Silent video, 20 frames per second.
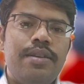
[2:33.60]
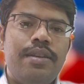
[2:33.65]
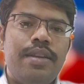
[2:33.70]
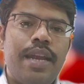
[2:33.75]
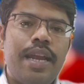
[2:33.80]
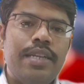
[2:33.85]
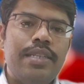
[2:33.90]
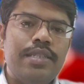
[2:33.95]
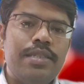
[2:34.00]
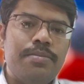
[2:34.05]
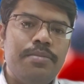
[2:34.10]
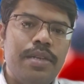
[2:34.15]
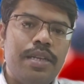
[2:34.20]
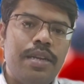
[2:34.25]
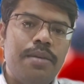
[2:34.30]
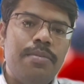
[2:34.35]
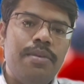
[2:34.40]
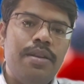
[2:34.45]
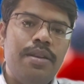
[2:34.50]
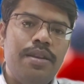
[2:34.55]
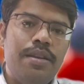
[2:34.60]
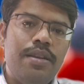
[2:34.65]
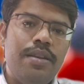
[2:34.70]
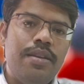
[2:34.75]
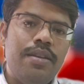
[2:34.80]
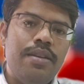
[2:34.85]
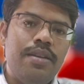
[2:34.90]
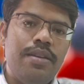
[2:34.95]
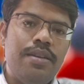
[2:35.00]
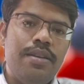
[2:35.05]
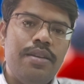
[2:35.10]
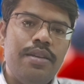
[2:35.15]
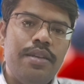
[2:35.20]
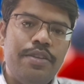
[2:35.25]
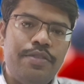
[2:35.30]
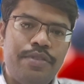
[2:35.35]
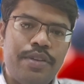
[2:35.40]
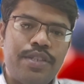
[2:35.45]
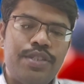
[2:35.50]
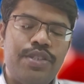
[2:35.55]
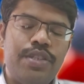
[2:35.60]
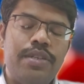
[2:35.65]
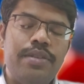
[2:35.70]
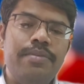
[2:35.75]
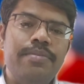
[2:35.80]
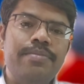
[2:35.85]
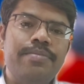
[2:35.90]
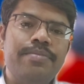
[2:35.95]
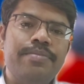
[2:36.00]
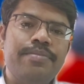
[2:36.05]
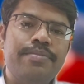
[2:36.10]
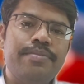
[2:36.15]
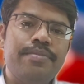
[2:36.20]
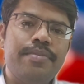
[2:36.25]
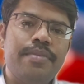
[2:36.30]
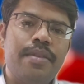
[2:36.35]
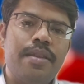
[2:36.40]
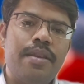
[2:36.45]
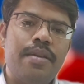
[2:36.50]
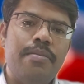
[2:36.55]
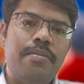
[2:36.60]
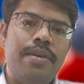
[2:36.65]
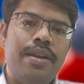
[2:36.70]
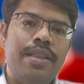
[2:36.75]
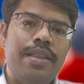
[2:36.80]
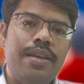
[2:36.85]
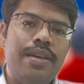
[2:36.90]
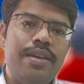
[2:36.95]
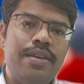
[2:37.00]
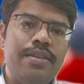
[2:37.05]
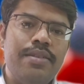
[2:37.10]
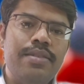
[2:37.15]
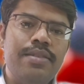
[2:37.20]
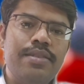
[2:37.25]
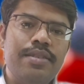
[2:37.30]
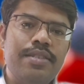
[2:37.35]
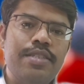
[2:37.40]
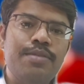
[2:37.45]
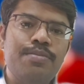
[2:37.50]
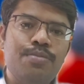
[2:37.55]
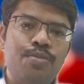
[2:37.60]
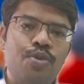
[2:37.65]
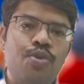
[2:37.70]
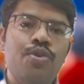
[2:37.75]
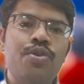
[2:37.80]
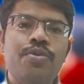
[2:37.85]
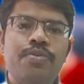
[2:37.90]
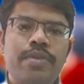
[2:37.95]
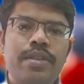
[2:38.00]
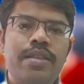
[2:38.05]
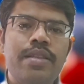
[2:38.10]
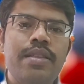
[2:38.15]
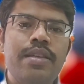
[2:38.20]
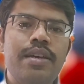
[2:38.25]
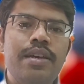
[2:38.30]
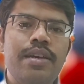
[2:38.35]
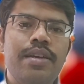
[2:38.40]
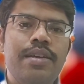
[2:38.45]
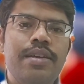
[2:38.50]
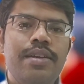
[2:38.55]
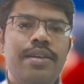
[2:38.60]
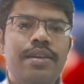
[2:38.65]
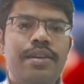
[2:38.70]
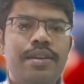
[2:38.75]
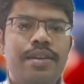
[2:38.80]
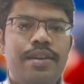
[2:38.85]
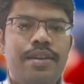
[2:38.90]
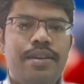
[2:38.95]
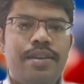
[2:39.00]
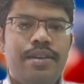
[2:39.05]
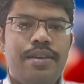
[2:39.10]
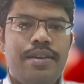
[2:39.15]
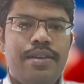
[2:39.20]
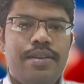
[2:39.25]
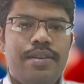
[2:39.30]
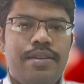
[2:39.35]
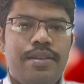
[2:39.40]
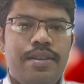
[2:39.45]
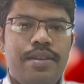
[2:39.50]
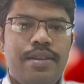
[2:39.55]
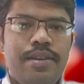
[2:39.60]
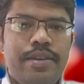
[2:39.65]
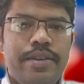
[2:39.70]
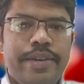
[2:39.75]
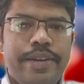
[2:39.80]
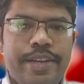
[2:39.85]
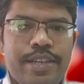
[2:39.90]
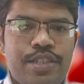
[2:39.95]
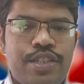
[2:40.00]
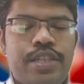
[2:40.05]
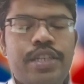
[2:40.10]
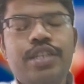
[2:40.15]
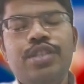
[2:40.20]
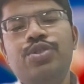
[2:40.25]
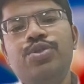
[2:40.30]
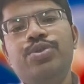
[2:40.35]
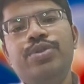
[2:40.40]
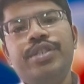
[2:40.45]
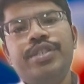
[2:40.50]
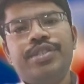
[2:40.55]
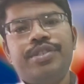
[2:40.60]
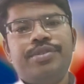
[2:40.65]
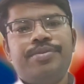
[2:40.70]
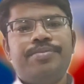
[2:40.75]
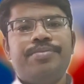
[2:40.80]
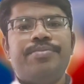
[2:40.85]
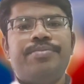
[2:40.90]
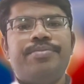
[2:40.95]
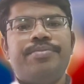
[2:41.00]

transmittable infection, but the risk is more with the needle stick injuries.